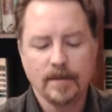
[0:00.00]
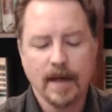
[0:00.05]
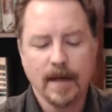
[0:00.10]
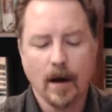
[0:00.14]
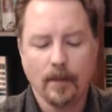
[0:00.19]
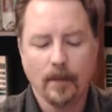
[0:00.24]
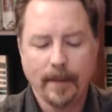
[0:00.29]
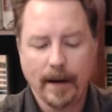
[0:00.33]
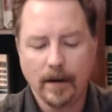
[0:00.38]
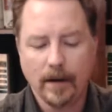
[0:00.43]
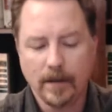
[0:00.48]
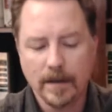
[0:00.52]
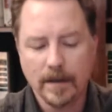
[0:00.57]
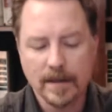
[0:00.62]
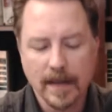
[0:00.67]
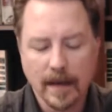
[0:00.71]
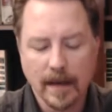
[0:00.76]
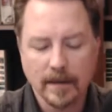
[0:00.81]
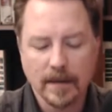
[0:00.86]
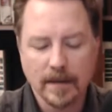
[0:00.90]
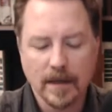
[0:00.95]
parents
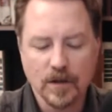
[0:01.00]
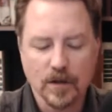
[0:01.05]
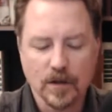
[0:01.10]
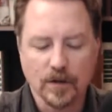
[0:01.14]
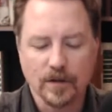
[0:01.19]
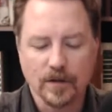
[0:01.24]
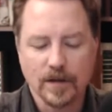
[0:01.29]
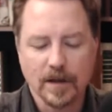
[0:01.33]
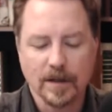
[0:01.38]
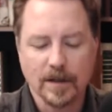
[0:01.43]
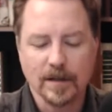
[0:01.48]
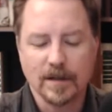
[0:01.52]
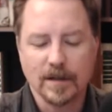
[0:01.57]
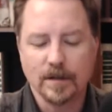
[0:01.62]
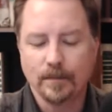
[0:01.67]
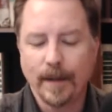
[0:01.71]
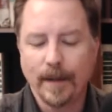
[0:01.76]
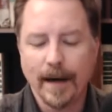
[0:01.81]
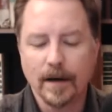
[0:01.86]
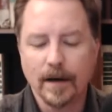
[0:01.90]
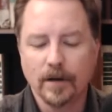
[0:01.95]
and teachers
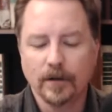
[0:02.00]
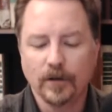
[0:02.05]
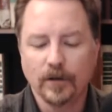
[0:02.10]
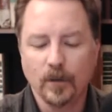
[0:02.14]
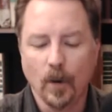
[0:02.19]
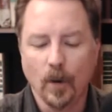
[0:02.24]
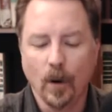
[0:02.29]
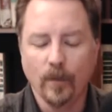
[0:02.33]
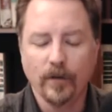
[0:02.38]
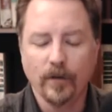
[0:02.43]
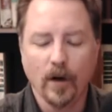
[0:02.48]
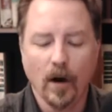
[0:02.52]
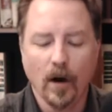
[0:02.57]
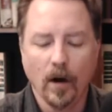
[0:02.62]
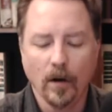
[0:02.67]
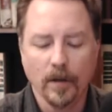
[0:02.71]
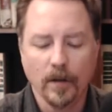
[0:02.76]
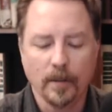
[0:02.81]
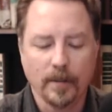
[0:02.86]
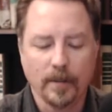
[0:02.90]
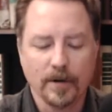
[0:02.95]
conspired to
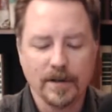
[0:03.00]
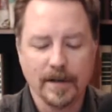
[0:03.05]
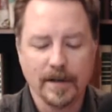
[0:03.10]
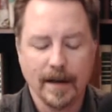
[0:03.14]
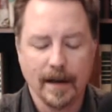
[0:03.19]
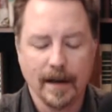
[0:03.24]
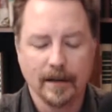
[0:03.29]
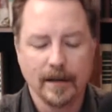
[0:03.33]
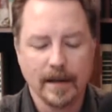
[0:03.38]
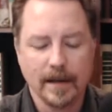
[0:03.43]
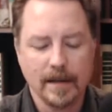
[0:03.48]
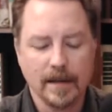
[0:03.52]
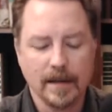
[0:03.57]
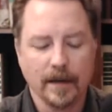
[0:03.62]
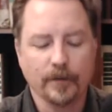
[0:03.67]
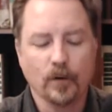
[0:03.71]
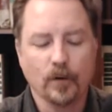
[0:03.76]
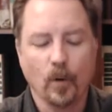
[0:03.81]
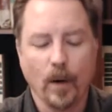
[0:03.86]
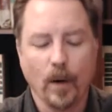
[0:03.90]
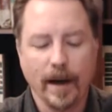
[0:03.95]
overhaul the personalities
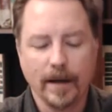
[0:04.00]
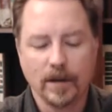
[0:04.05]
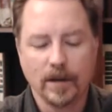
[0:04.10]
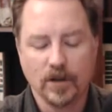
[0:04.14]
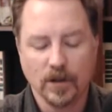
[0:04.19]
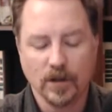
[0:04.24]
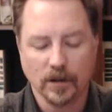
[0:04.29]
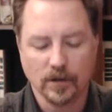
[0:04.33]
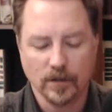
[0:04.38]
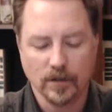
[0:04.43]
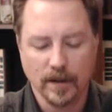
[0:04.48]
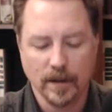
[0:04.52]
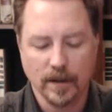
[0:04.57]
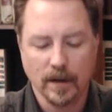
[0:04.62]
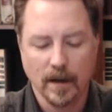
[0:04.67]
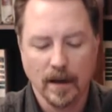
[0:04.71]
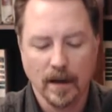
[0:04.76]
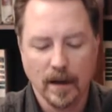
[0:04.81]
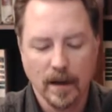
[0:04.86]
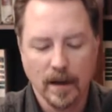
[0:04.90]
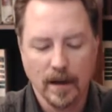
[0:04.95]
of quiet children.
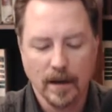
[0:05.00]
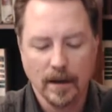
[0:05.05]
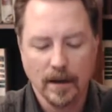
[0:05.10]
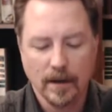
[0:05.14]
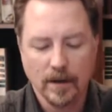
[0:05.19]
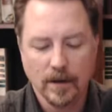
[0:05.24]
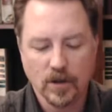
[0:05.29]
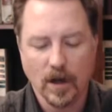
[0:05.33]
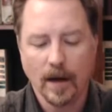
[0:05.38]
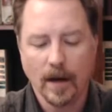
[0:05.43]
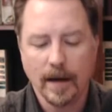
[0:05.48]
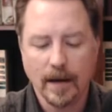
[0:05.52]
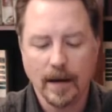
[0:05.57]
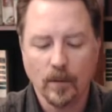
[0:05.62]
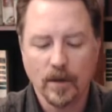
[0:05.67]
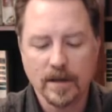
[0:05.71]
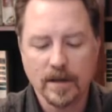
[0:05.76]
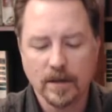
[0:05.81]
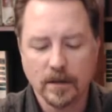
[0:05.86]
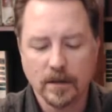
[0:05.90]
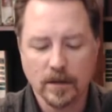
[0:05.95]
Johnny
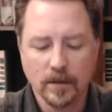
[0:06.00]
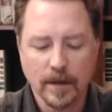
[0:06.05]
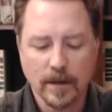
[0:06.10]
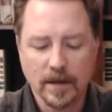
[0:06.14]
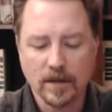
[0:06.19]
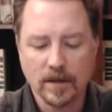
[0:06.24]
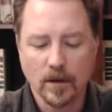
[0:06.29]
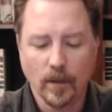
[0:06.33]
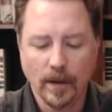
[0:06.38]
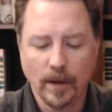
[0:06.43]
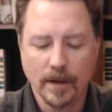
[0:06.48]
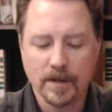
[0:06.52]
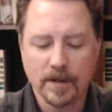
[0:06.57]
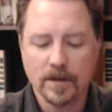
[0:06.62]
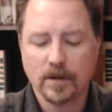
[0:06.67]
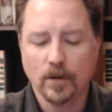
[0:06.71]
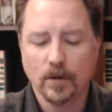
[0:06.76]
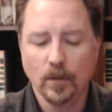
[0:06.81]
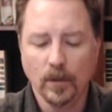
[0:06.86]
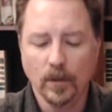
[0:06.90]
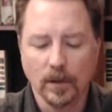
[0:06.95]
wasn't doing so well at
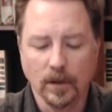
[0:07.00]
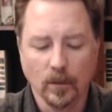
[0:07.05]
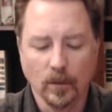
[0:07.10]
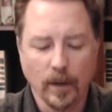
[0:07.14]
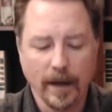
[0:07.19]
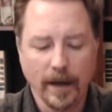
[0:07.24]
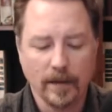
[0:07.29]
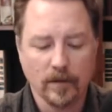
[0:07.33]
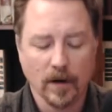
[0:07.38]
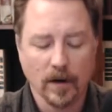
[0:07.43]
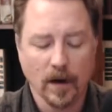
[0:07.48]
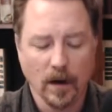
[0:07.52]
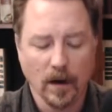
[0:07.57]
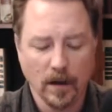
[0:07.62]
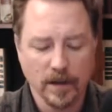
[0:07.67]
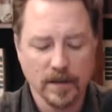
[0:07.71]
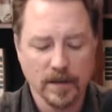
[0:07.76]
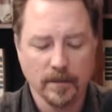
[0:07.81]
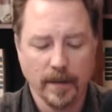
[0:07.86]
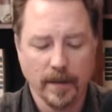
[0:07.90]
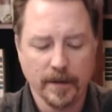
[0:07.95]
school, Whyte
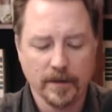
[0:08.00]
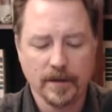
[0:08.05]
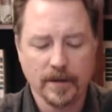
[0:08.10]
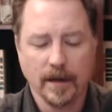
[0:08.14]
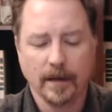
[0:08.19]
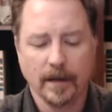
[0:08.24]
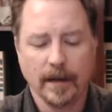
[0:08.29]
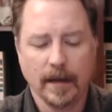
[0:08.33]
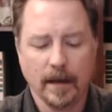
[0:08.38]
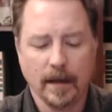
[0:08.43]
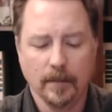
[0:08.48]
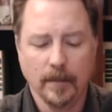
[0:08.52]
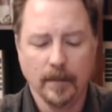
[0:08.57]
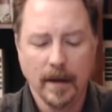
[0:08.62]
recalls a mother telling him.